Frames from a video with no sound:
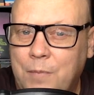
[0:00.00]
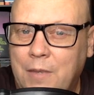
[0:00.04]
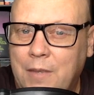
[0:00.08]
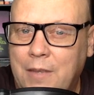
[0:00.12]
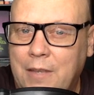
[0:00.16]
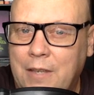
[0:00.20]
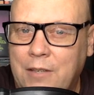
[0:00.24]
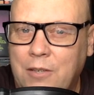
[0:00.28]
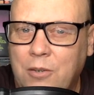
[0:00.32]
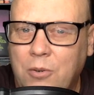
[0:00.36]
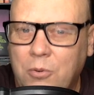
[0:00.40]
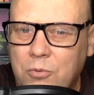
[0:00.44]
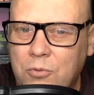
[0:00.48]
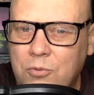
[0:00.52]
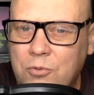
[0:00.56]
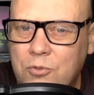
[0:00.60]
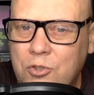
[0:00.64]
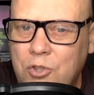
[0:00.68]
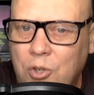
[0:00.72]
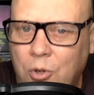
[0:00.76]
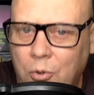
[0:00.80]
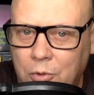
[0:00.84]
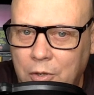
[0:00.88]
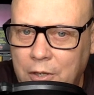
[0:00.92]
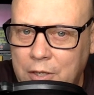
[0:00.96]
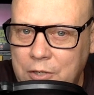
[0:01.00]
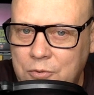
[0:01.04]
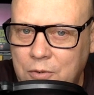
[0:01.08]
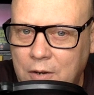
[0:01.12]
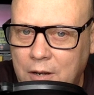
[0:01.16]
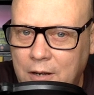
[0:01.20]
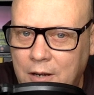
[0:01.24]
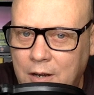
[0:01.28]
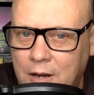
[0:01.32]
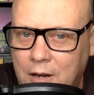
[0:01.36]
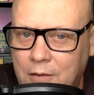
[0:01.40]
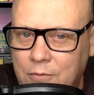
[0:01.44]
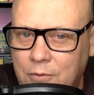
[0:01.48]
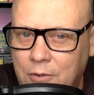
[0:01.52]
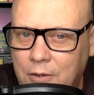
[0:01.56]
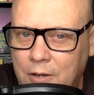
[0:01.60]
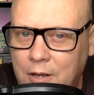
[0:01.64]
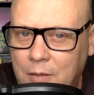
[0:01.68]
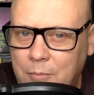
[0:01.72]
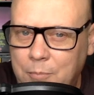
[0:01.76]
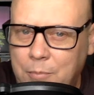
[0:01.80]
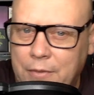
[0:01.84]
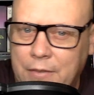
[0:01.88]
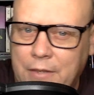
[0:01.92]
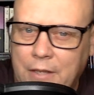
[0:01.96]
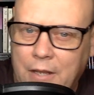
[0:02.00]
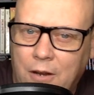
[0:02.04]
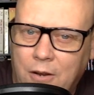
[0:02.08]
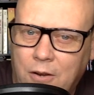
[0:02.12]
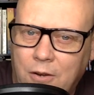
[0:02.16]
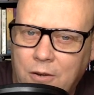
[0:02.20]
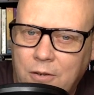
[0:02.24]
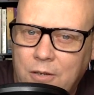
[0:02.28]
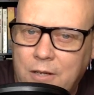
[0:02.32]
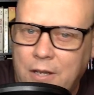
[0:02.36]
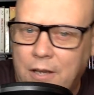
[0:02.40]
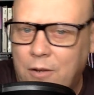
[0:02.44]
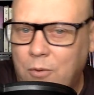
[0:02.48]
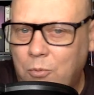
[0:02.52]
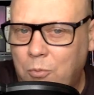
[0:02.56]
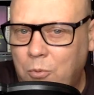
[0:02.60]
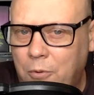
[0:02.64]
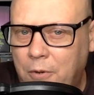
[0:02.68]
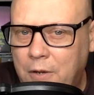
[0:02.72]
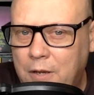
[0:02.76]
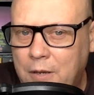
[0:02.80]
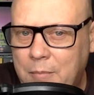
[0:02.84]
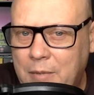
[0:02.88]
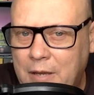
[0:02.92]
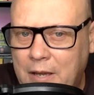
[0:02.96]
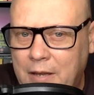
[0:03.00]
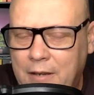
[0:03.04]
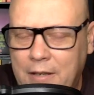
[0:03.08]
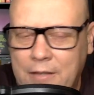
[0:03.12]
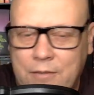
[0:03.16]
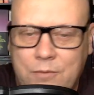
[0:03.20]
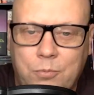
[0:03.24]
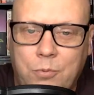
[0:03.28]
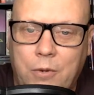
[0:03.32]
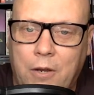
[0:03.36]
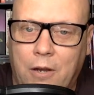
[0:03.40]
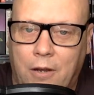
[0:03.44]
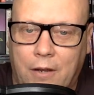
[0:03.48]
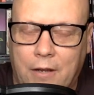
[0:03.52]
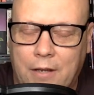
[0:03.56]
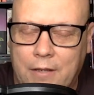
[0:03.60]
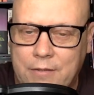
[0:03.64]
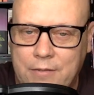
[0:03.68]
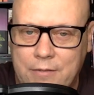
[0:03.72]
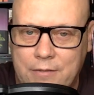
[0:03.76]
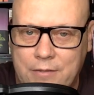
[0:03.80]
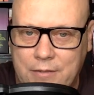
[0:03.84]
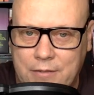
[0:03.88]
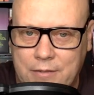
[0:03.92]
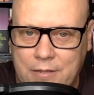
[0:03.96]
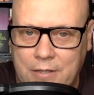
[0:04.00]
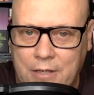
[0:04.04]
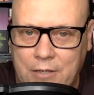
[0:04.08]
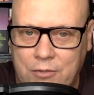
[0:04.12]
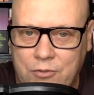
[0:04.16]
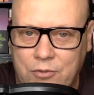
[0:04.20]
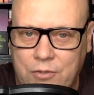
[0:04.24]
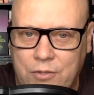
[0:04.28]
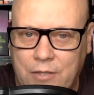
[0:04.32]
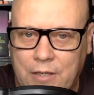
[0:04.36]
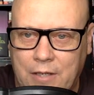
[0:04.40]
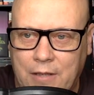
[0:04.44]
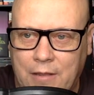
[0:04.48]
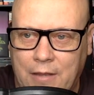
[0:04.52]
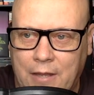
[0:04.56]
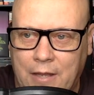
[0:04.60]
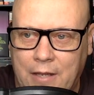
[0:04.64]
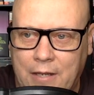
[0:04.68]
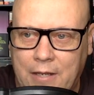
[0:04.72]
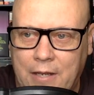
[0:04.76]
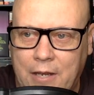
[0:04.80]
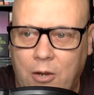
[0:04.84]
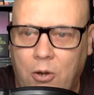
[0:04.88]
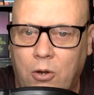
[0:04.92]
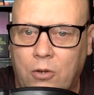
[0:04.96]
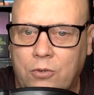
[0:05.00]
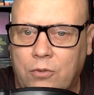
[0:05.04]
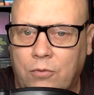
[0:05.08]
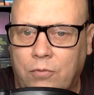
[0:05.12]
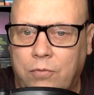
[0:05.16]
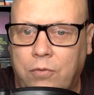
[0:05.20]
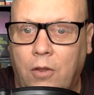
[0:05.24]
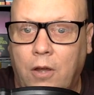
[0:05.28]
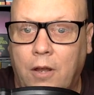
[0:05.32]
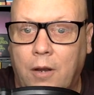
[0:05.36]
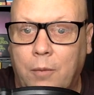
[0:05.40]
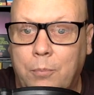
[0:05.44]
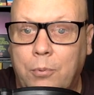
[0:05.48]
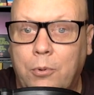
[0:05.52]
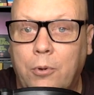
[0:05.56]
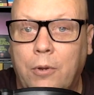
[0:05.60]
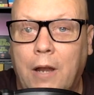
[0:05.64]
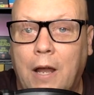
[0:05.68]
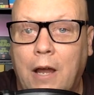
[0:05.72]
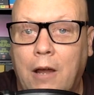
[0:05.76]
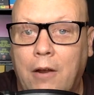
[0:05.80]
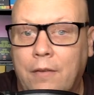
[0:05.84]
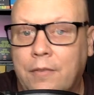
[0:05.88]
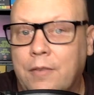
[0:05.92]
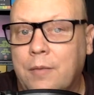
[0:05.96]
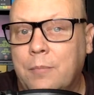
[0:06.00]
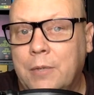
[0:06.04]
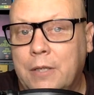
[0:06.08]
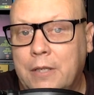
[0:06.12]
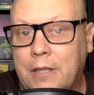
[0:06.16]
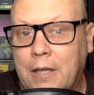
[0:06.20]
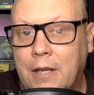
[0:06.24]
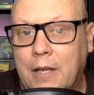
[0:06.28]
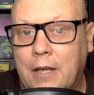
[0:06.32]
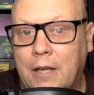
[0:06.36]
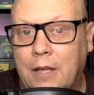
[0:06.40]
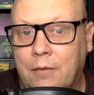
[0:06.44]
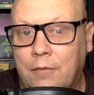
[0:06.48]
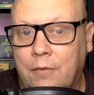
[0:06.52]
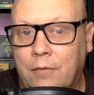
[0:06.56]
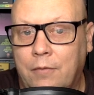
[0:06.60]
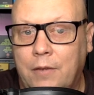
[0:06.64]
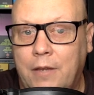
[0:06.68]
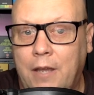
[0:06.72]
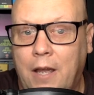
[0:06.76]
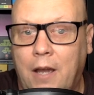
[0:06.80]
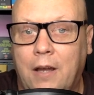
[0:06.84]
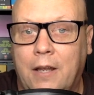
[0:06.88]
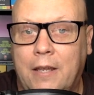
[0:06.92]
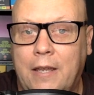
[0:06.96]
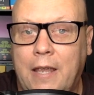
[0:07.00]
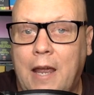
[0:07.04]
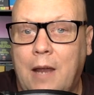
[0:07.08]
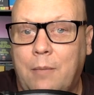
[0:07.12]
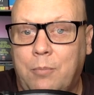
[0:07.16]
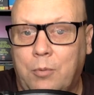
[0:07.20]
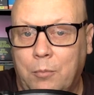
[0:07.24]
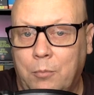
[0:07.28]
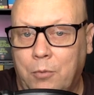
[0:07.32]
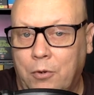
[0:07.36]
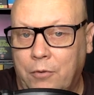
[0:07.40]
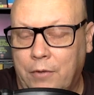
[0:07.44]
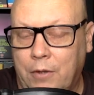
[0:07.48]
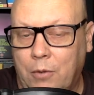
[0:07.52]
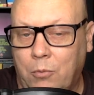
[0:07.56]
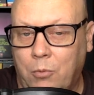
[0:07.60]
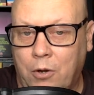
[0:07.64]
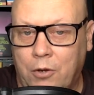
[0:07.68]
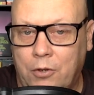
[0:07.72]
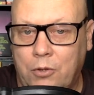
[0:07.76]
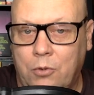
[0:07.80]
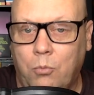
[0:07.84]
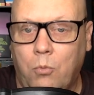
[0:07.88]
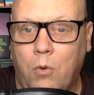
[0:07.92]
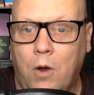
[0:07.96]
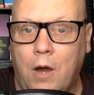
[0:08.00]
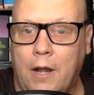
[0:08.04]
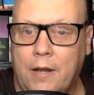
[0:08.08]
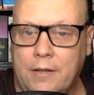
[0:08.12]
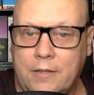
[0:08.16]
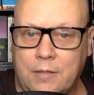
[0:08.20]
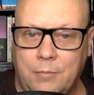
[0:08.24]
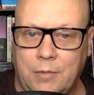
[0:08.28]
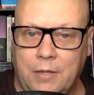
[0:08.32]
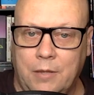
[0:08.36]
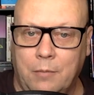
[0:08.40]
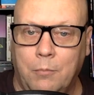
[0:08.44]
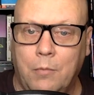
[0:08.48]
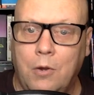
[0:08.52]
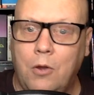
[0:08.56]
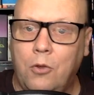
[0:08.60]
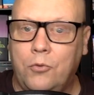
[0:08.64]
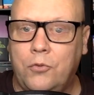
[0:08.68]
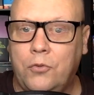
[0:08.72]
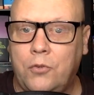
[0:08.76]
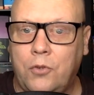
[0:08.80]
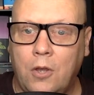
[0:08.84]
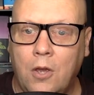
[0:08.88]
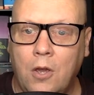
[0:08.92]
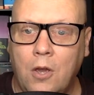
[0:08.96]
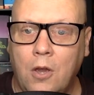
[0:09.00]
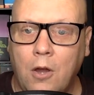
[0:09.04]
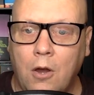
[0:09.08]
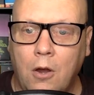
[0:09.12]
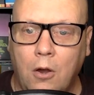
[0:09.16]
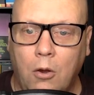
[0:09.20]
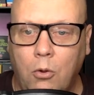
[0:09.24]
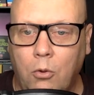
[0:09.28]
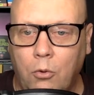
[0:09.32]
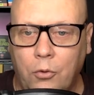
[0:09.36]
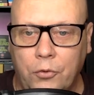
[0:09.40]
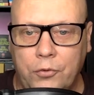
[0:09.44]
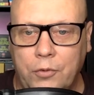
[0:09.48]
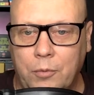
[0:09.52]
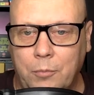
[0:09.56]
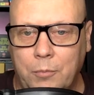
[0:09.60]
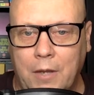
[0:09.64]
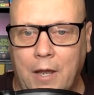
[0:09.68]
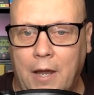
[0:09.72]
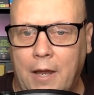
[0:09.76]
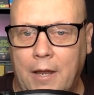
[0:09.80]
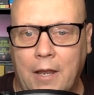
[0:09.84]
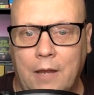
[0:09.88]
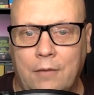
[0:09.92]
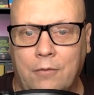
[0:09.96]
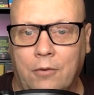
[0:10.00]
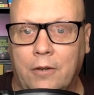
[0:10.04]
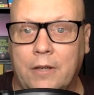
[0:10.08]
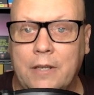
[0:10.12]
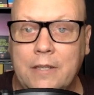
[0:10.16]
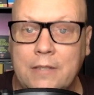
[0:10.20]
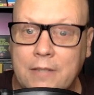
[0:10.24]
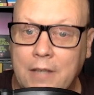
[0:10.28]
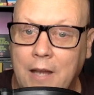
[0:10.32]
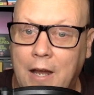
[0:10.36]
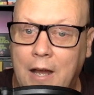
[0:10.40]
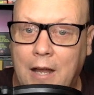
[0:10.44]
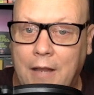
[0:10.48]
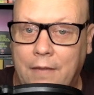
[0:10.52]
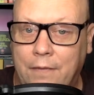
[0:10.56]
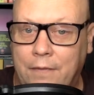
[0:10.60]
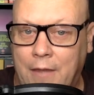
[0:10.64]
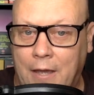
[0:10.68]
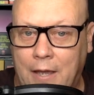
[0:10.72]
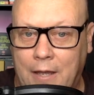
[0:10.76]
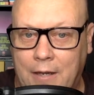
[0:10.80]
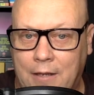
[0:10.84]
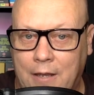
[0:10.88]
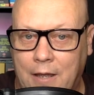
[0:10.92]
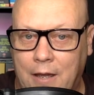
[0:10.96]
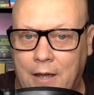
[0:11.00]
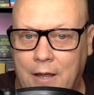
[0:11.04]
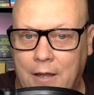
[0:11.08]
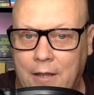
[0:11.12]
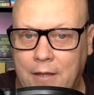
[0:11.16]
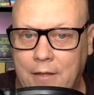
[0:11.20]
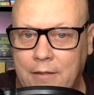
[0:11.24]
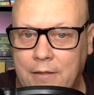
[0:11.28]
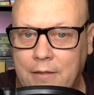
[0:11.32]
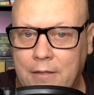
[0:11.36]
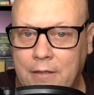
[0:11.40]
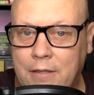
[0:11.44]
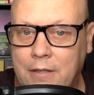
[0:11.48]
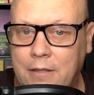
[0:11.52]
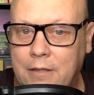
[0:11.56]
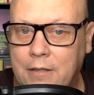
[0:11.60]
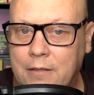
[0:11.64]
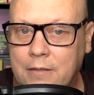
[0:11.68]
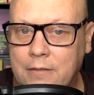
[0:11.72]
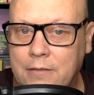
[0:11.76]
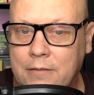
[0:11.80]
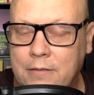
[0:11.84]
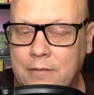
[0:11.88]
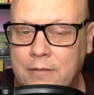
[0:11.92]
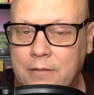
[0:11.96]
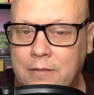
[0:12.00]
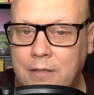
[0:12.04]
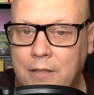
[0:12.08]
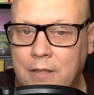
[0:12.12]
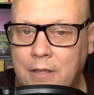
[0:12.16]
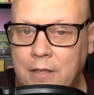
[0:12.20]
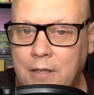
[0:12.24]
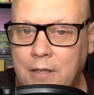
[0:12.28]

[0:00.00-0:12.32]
they don't totally try to cover it up, but they are kind of worried about. It's weird. It's just an interesting like character flaw to put out at the beginning of a Capra movie where you want it to be the most wholesome guy ever. He's not that guy. He is